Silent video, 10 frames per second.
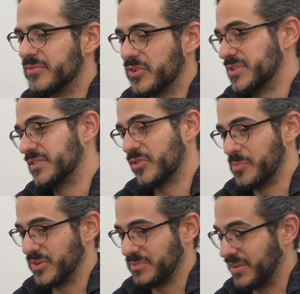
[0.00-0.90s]
First and
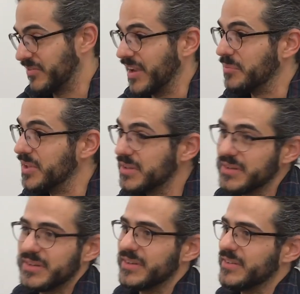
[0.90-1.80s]
foremost, my family.
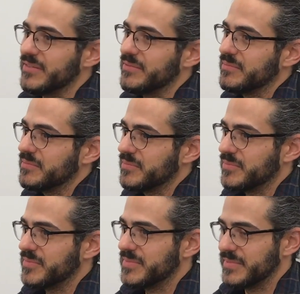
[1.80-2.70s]

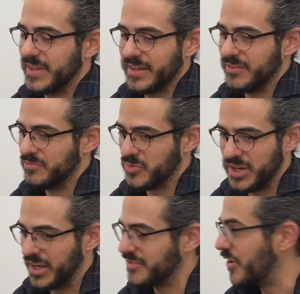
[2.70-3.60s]
I
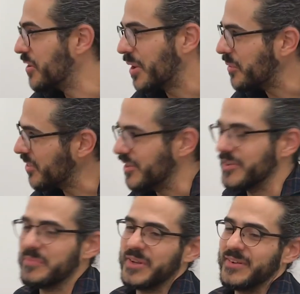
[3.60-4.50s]
connect very well with
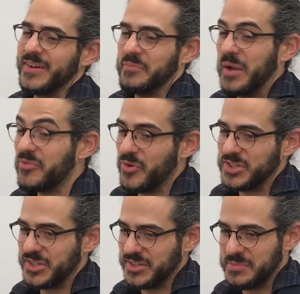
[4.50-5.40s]
them, and I'm
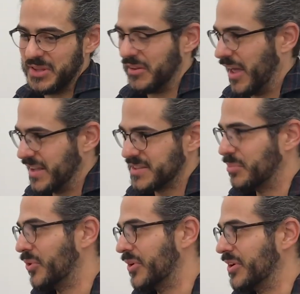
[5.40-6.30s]
fortunate to be the last
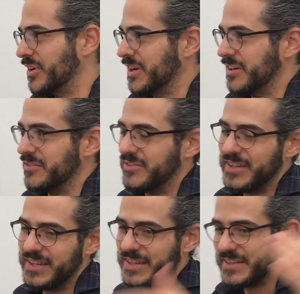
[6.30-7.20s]
born of
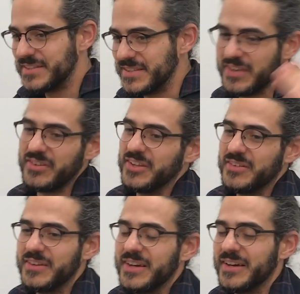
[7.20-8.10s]

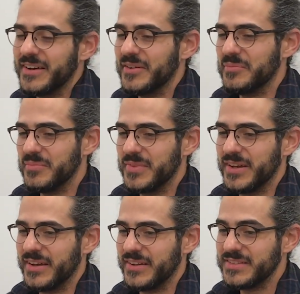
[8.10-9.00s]
seven
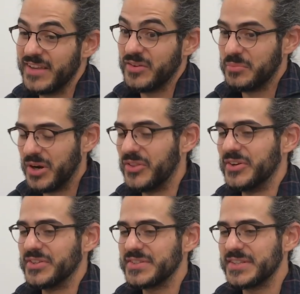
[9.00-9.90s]
brothers.